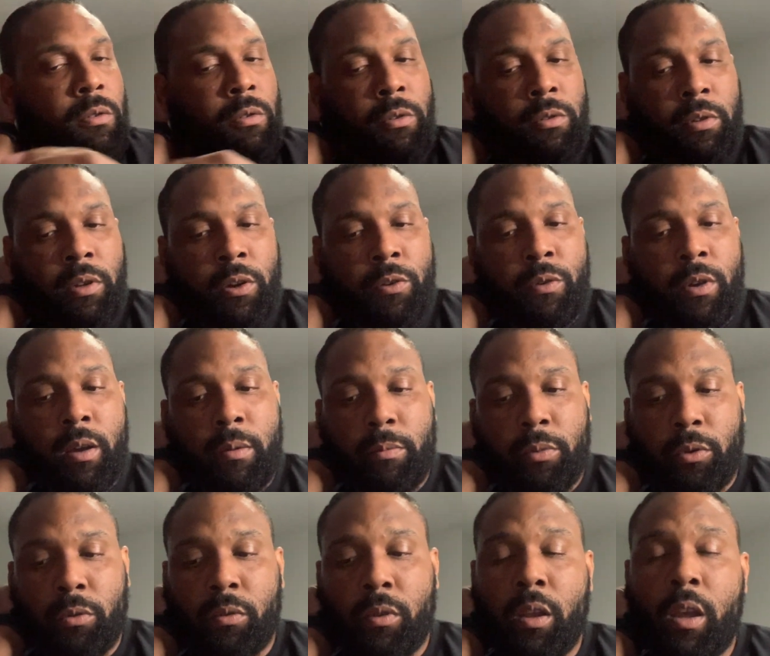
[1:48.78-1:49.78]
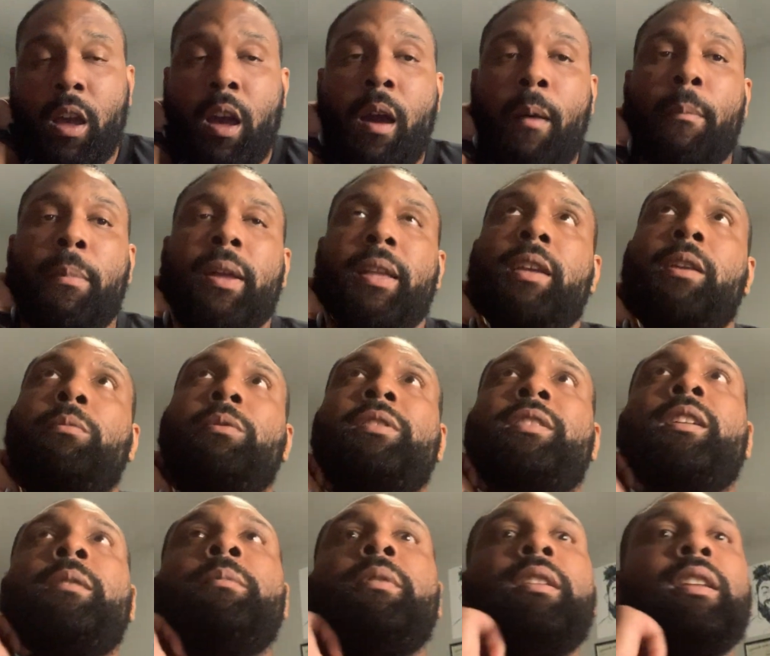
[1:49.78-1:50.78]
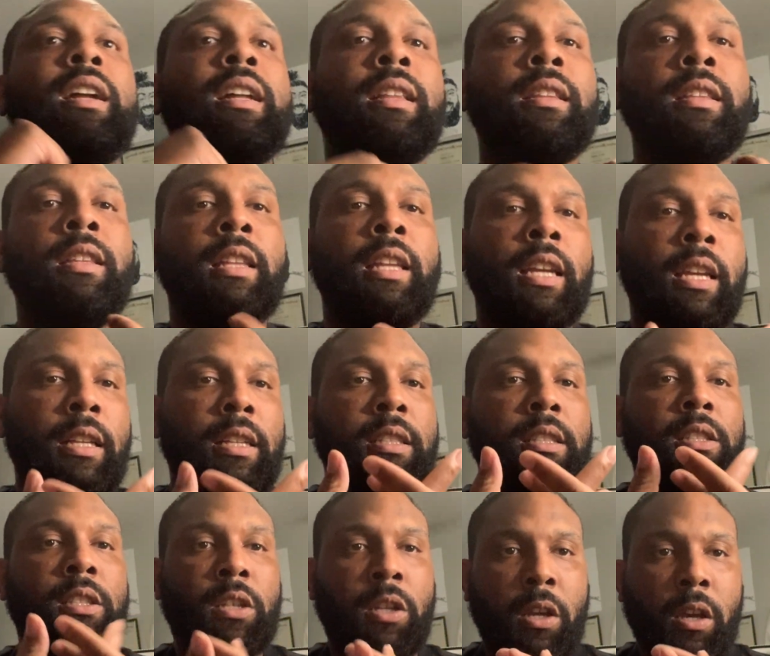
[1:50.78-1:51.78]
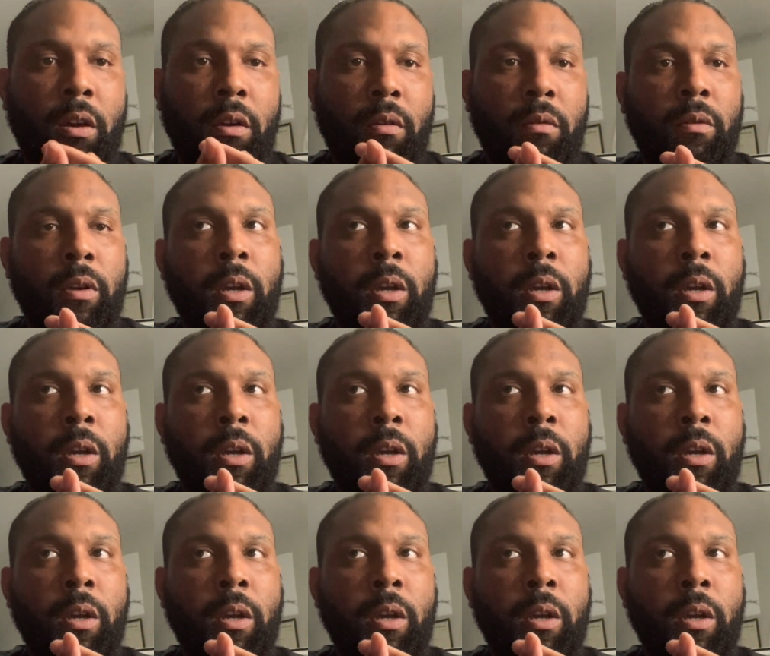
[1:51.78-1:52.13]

or crumbled, but it was something that needed to go.